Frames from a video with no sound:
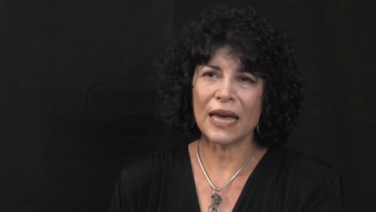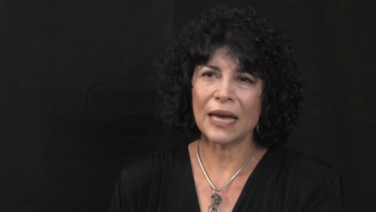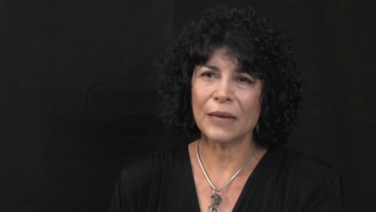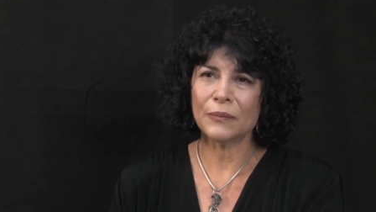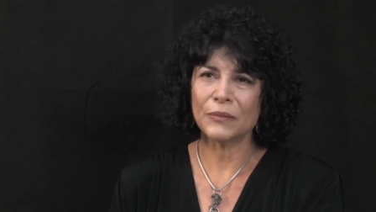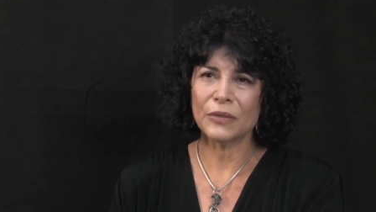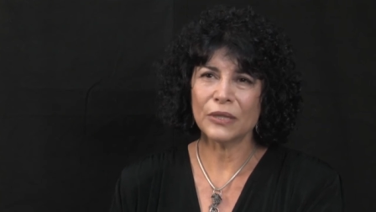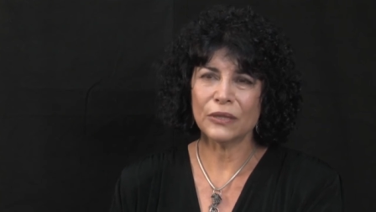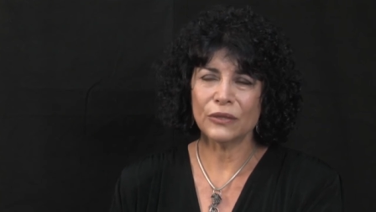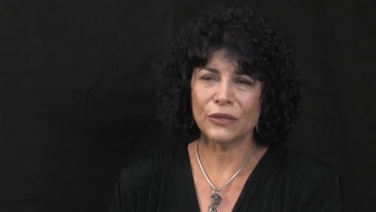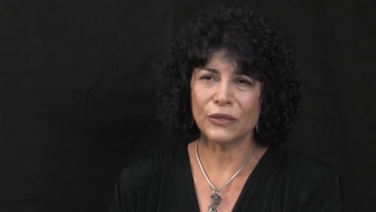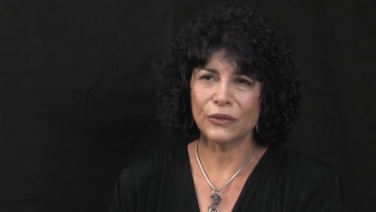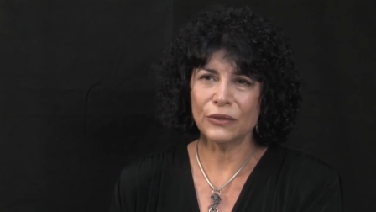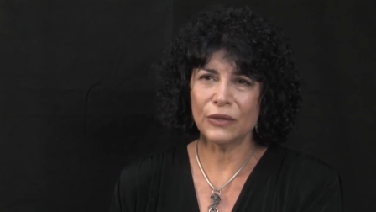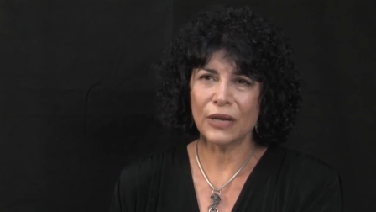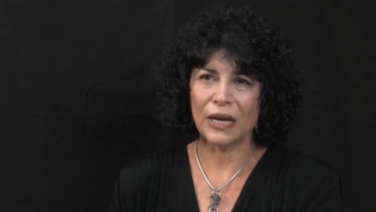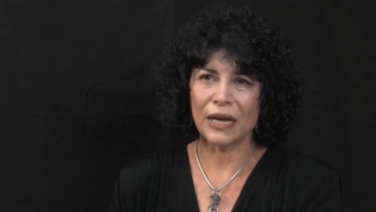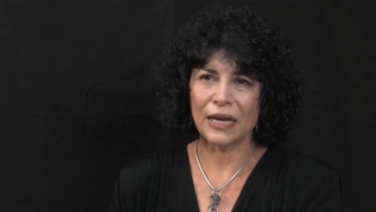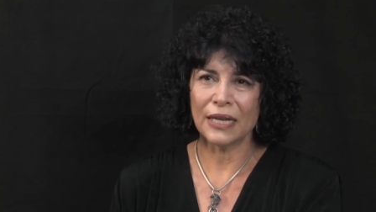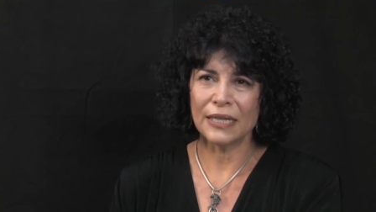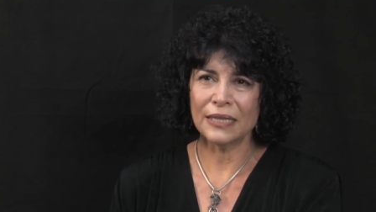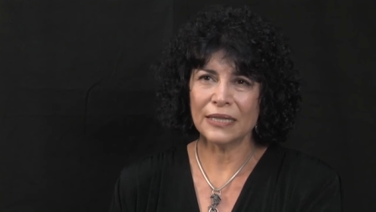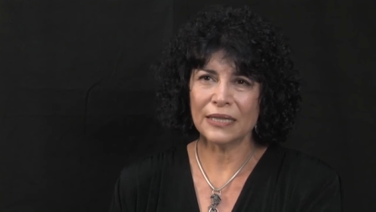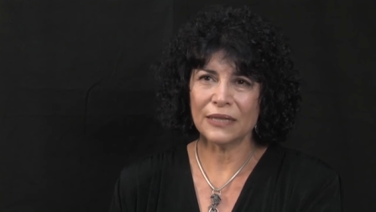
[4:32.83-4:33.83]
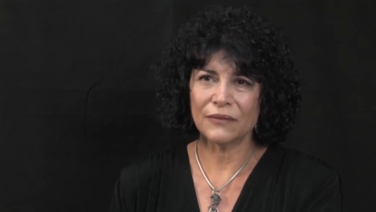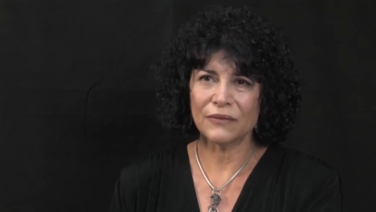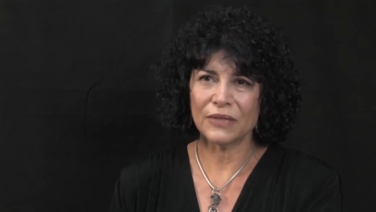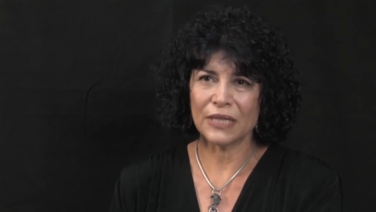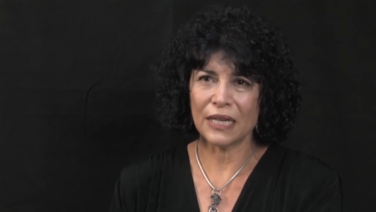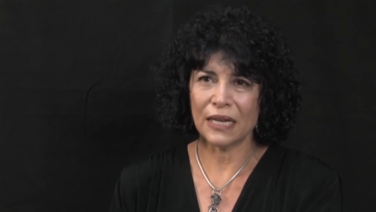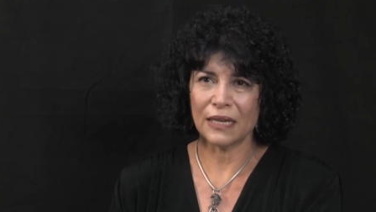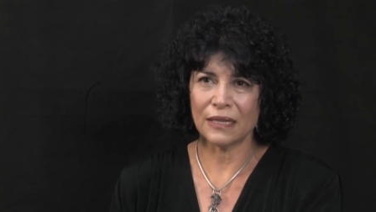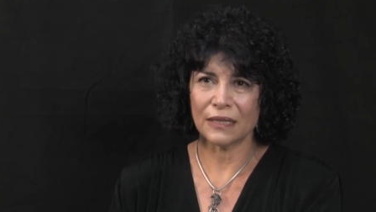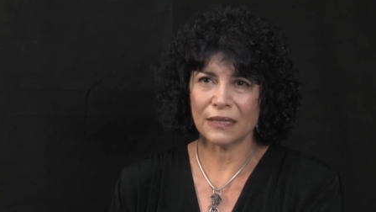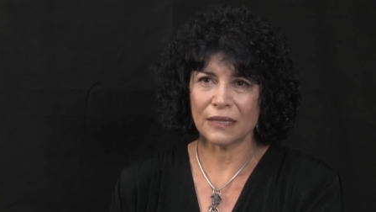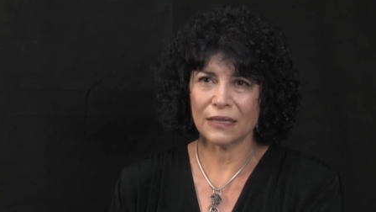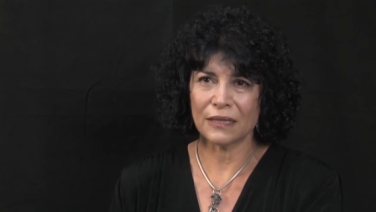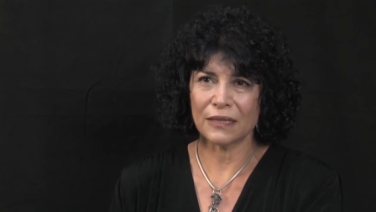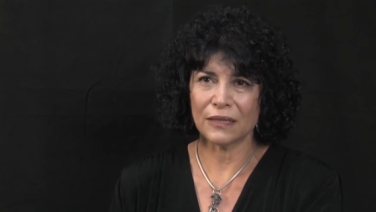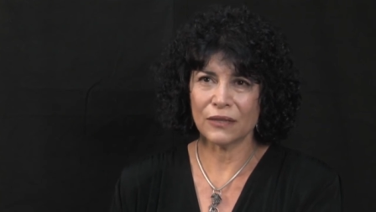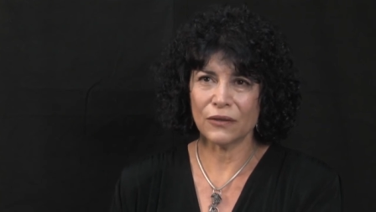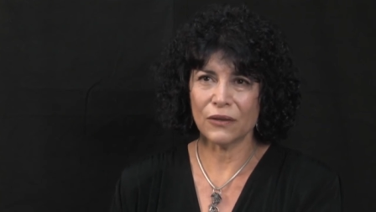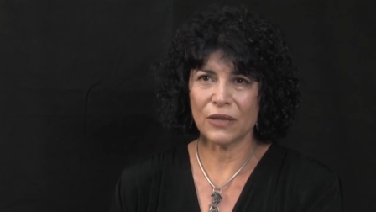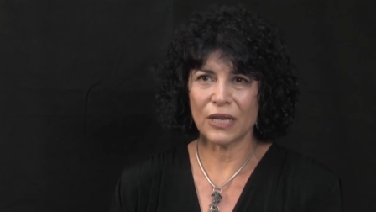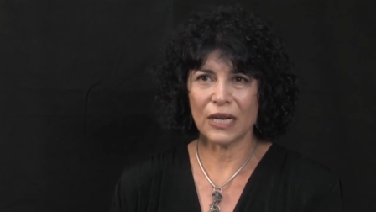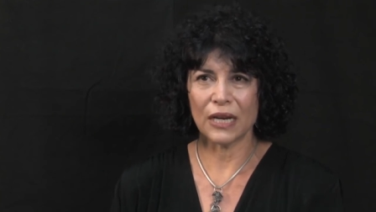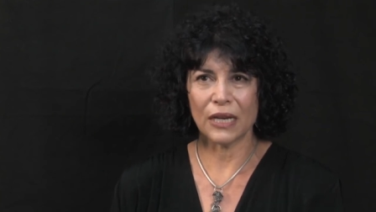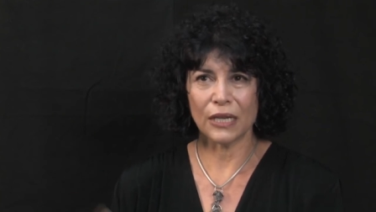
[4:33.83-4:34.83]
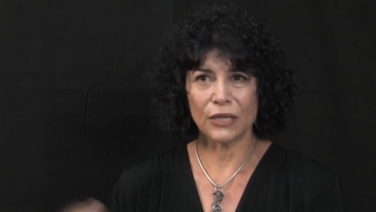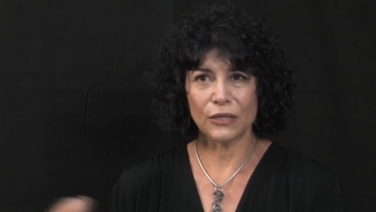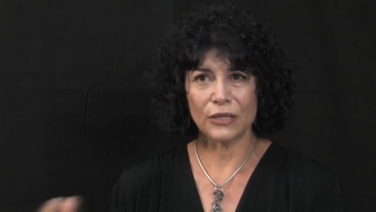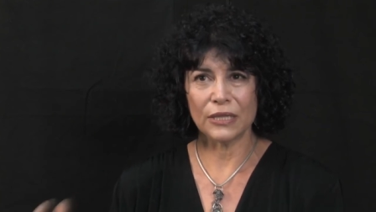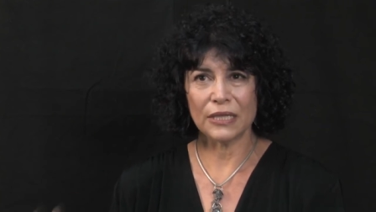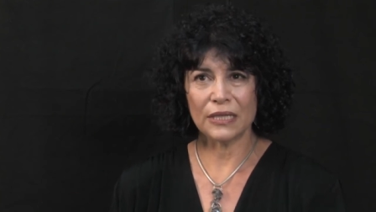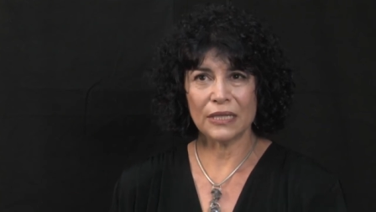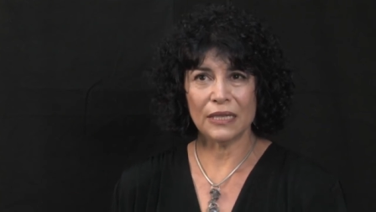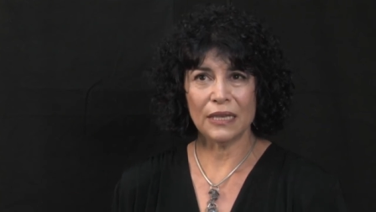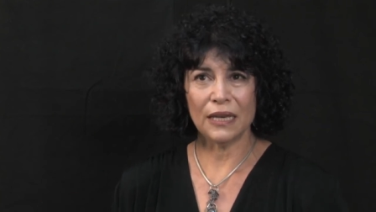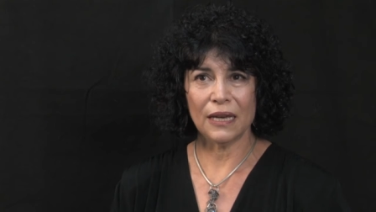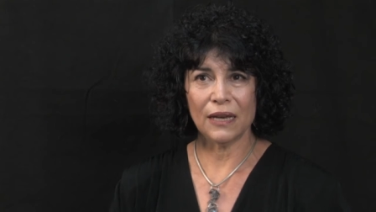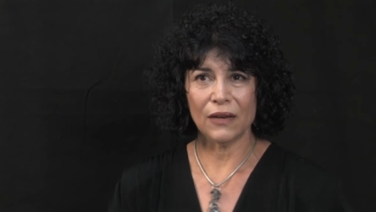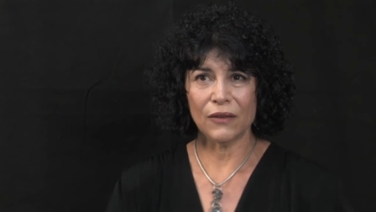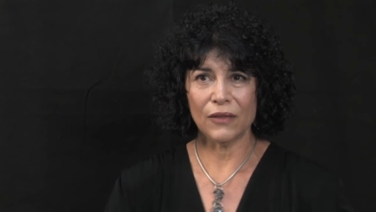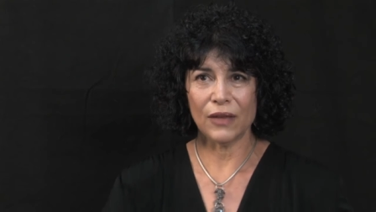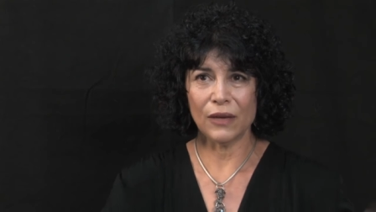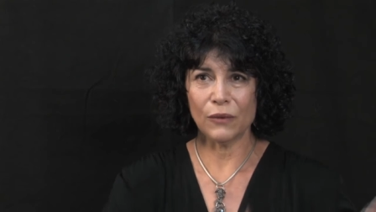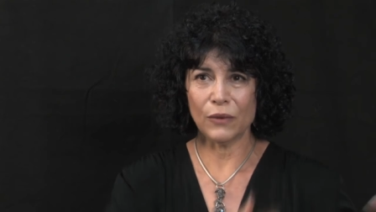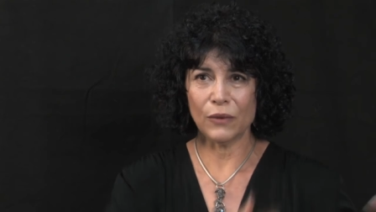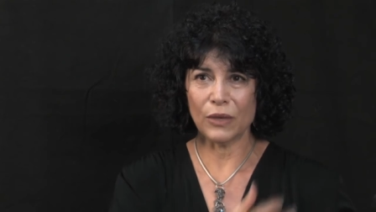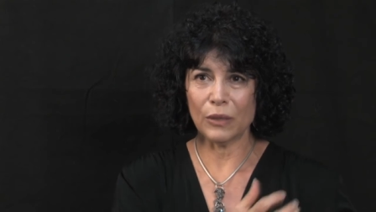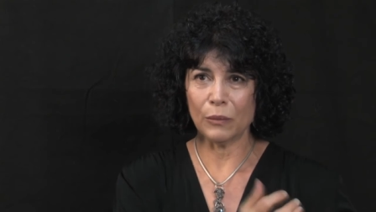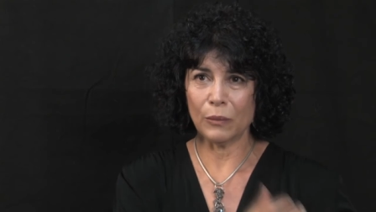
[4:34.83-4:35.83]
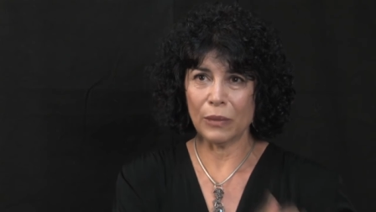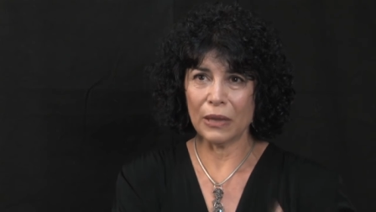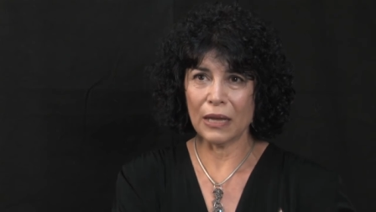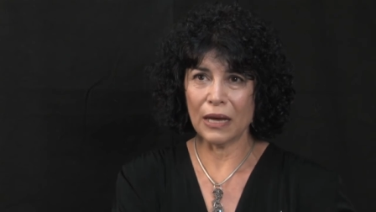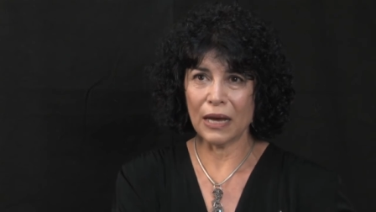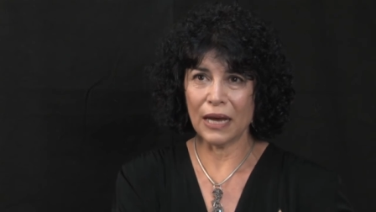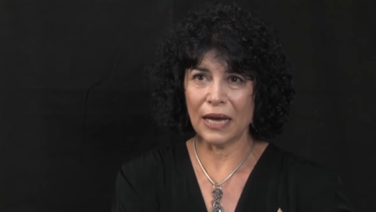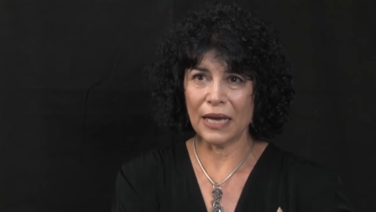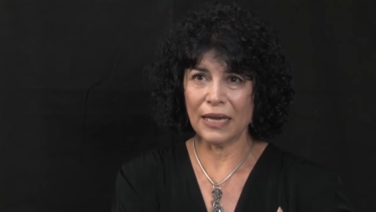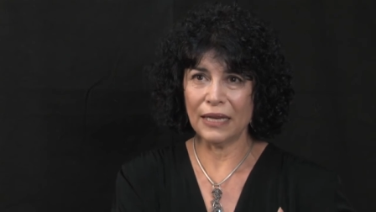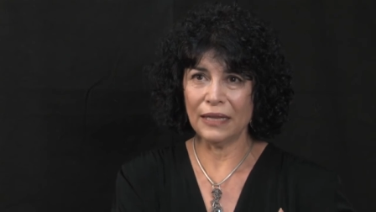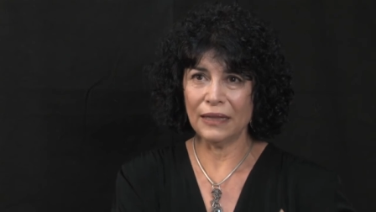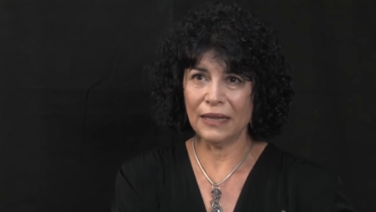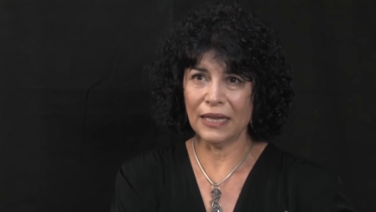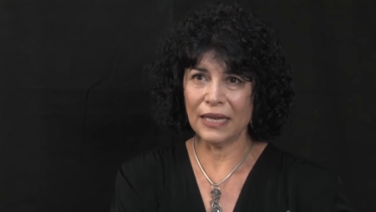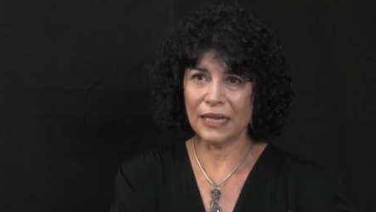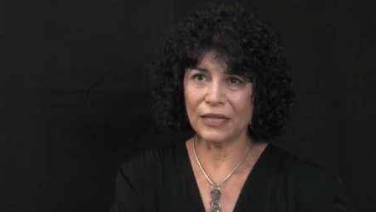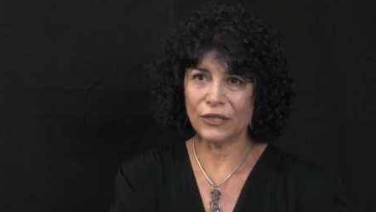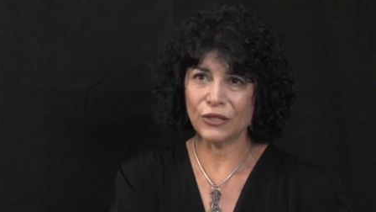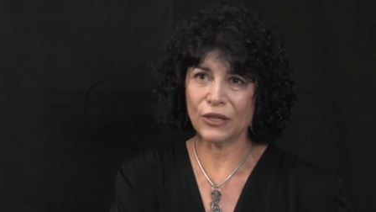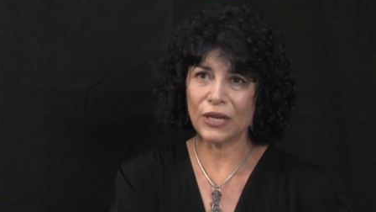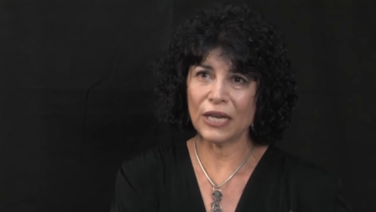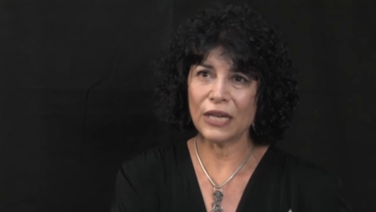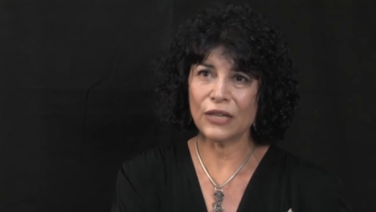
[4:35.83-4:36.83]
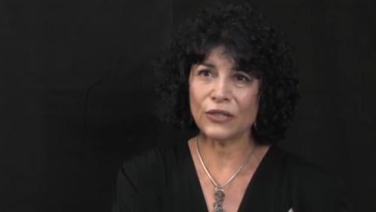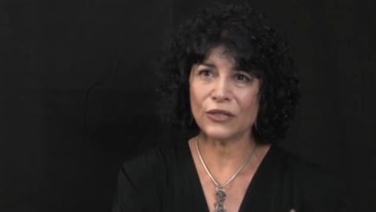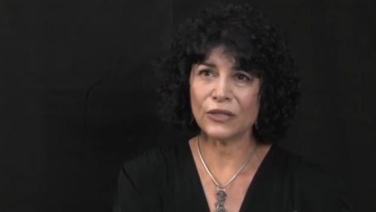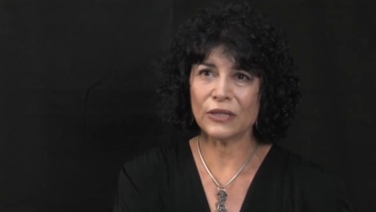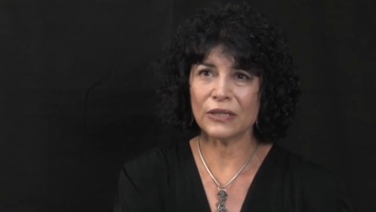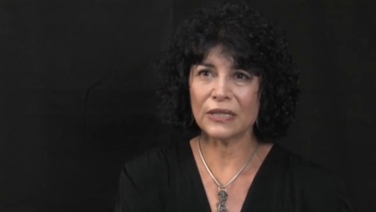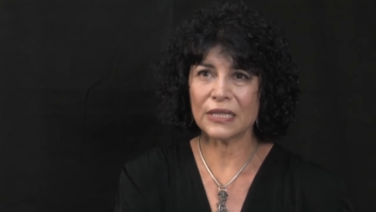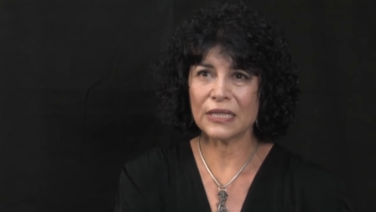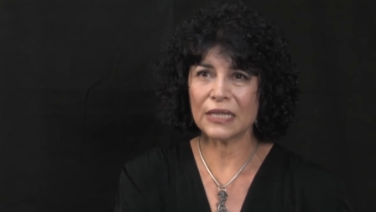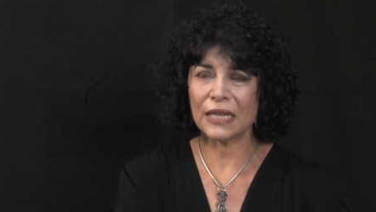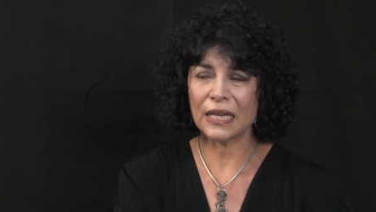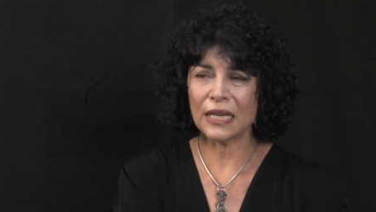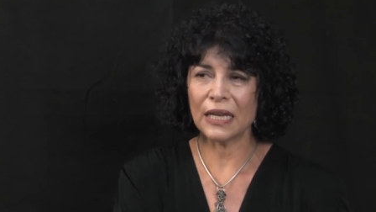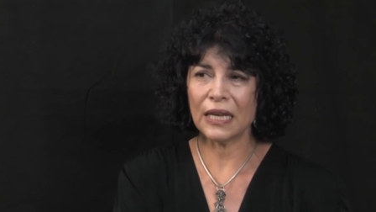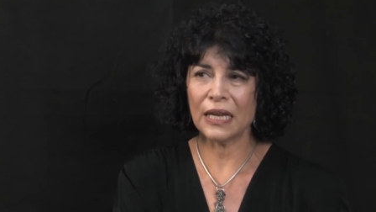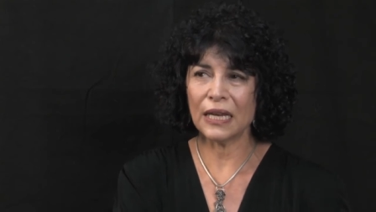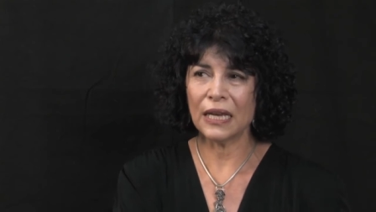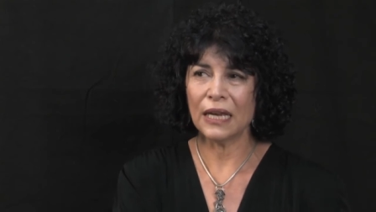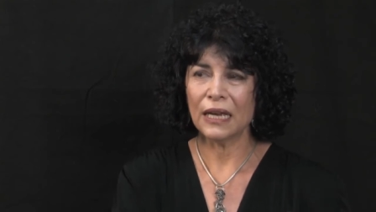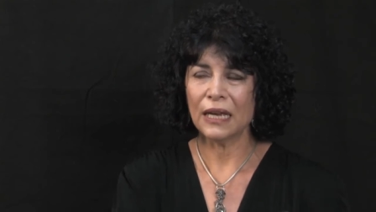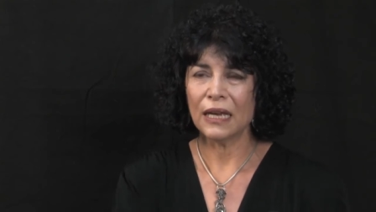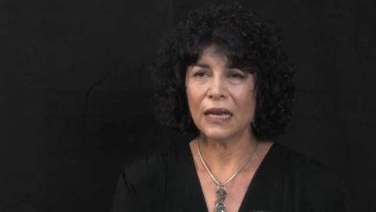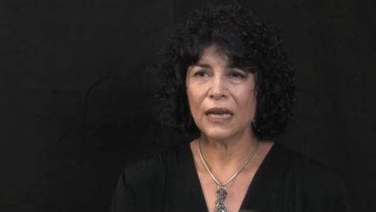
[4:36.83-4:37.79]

aptitude kinds of tests so that I could see how they would apply in the educational setting,